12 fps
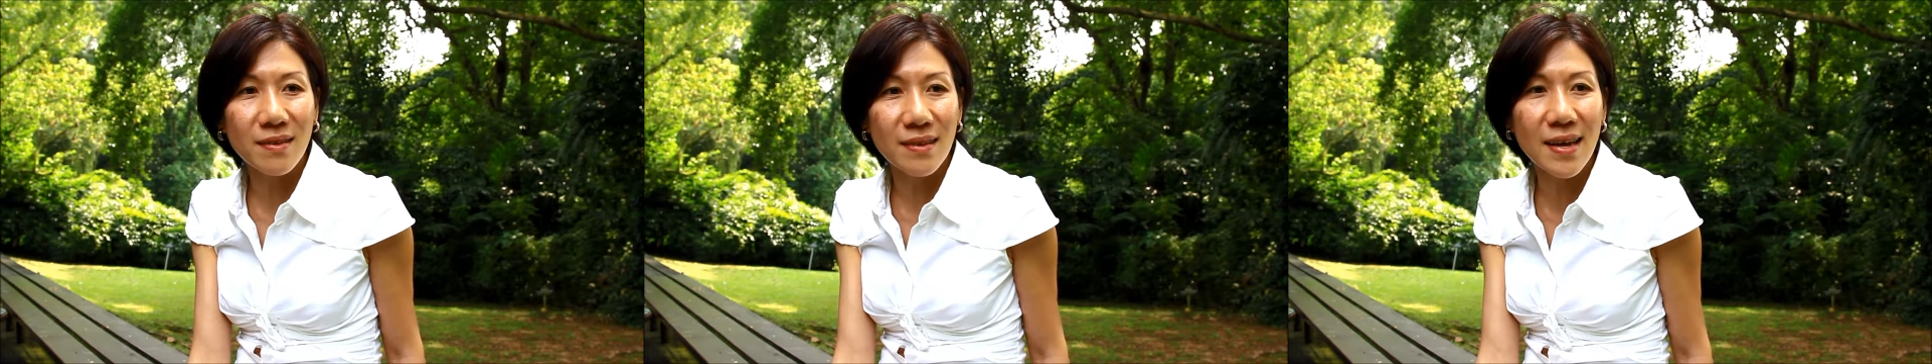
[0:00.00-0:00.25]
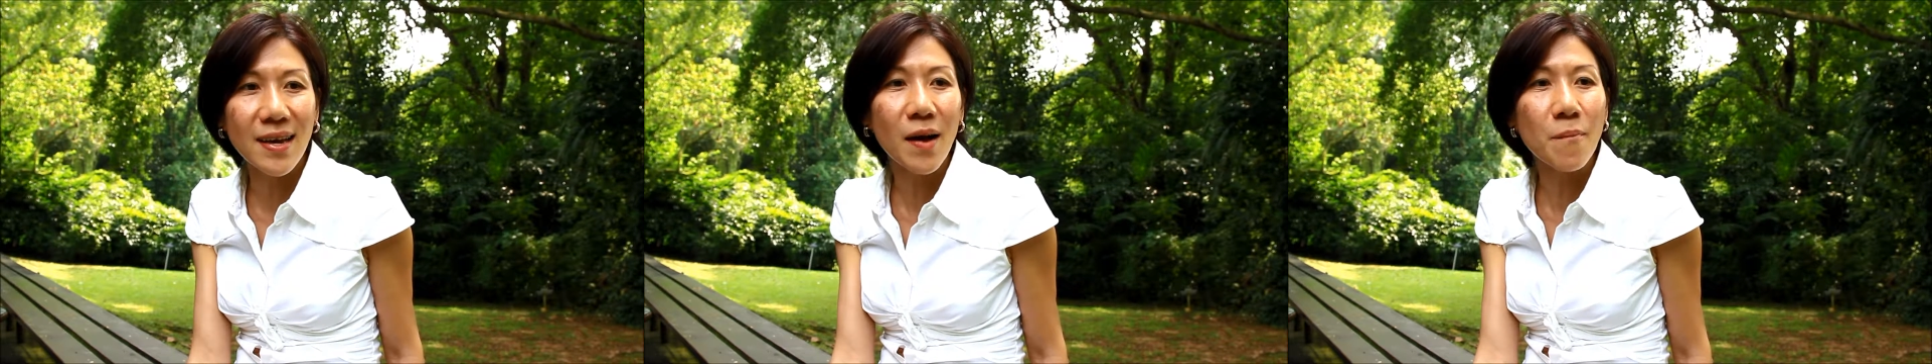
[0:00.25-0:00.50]

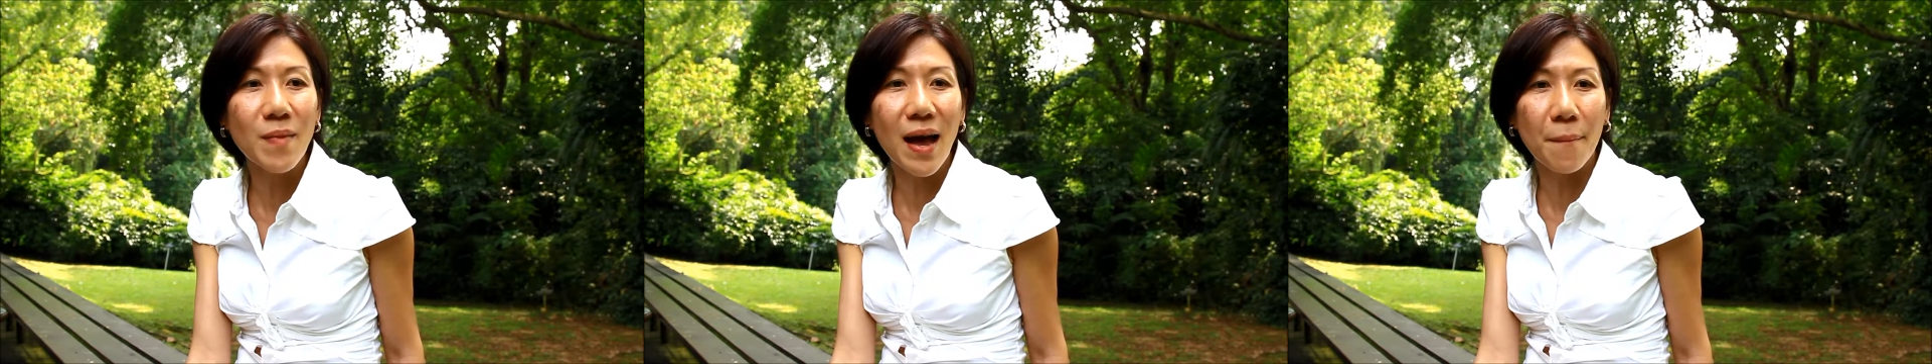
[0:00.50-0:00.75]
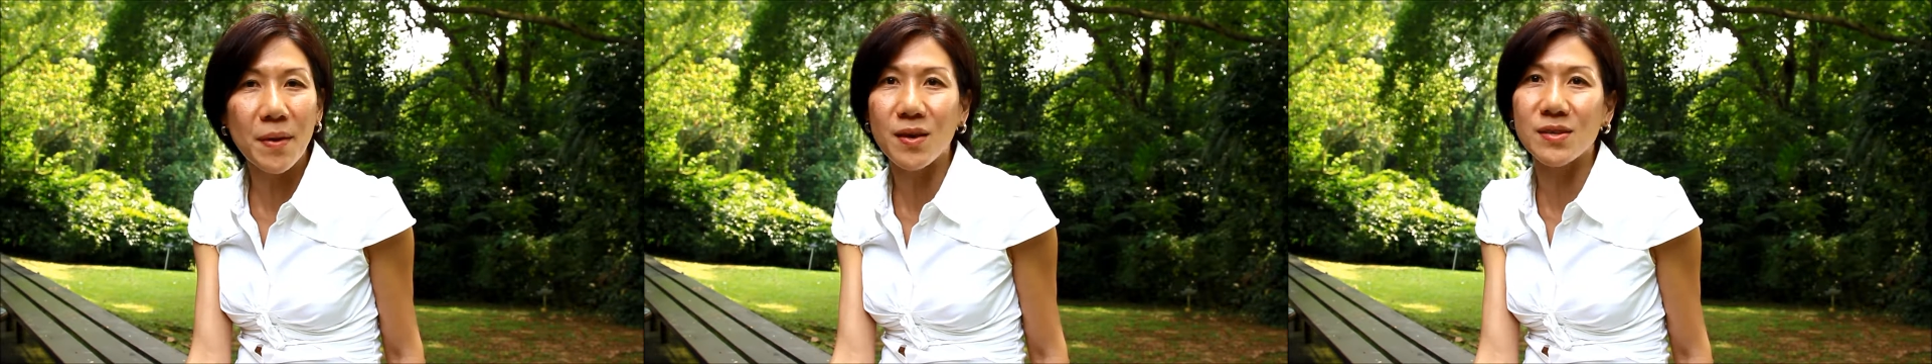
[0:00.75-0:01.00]
they come
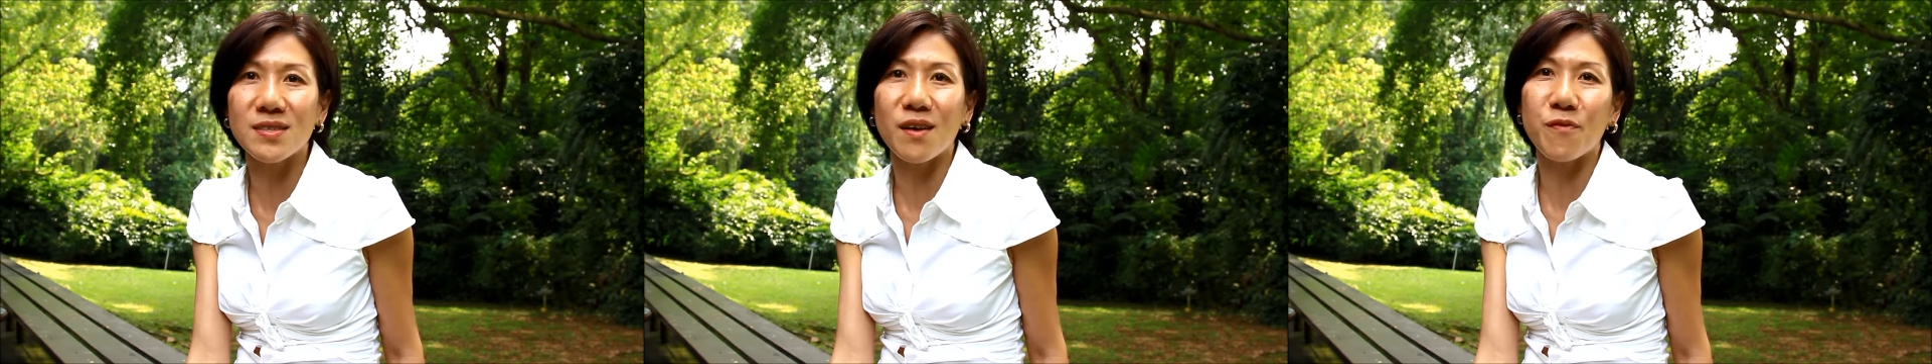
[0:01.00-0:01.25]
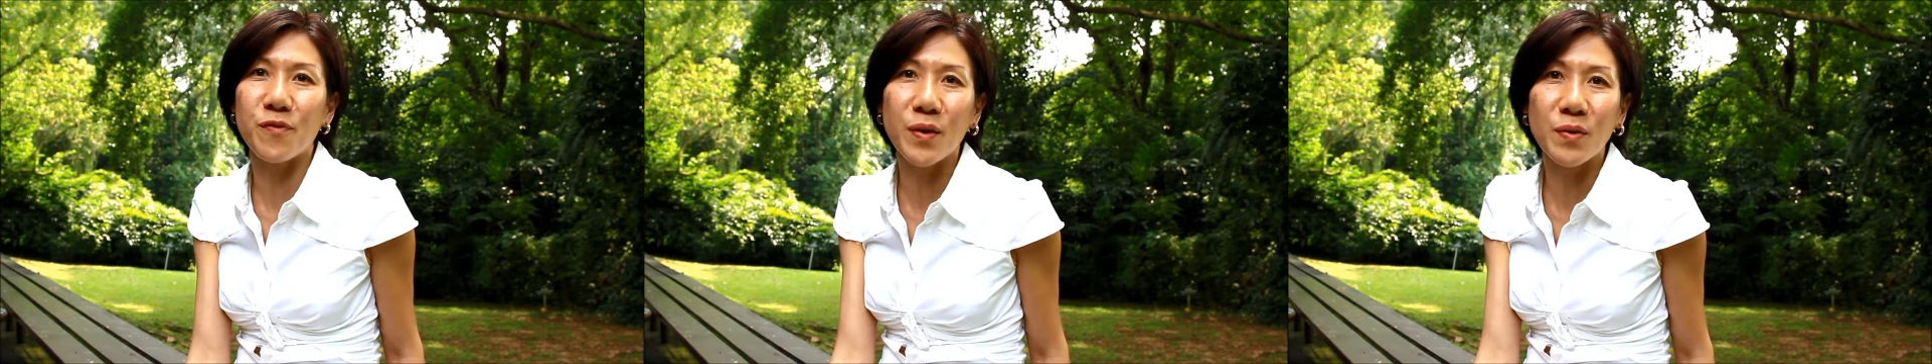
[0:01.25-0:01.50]
back because
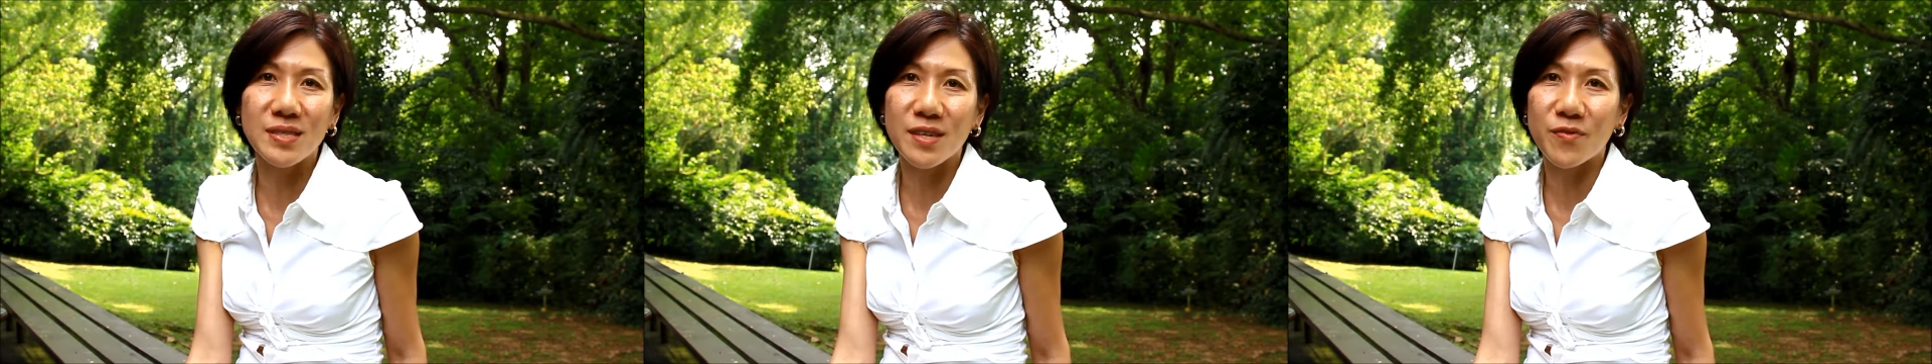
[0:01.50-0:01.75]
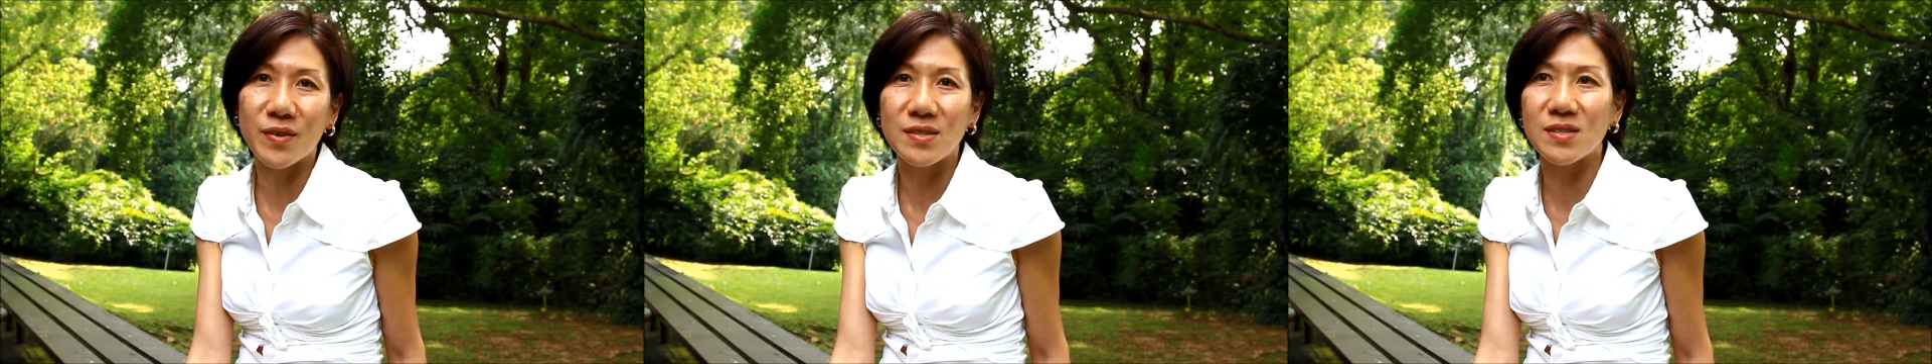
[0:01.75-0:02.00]
they feel a
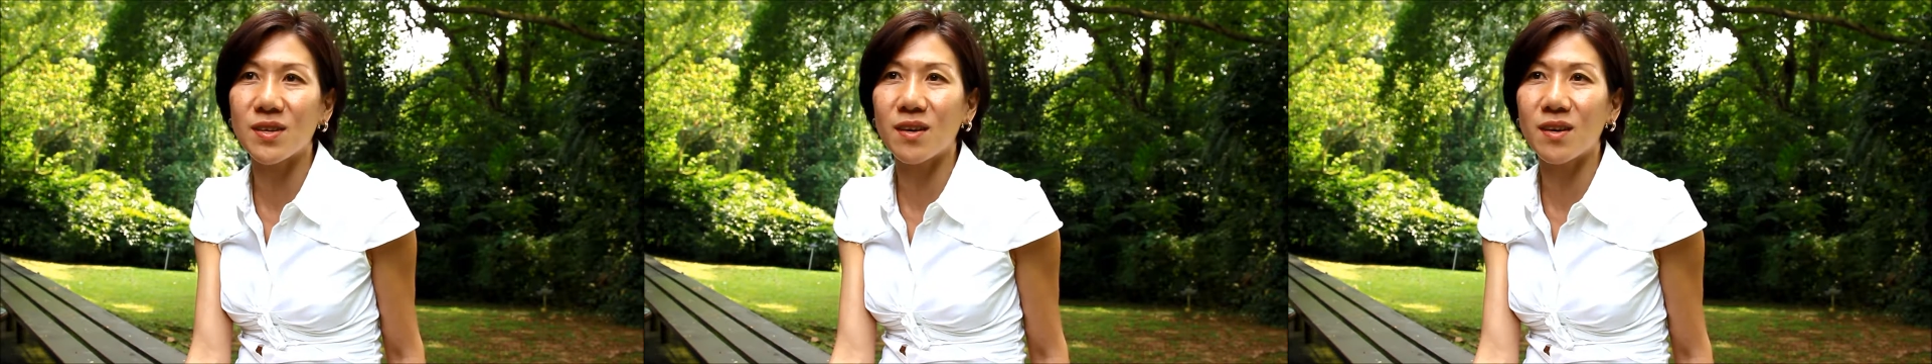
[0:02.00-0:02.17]
difference,